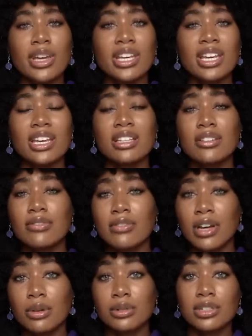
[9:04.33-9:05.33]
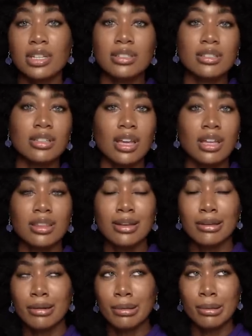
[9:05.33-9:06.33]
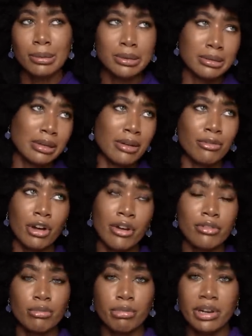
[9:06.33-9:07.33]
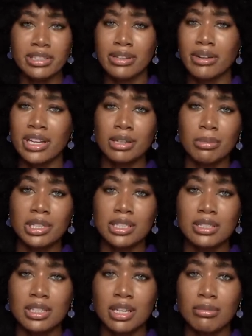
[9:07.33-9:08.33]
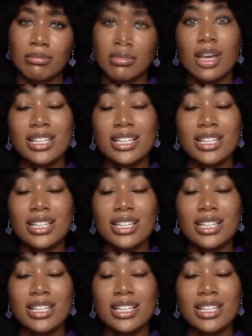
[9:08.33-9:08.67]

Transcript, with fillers: I can't vouch and say that, oh, it never ever breaks out anybody's skin.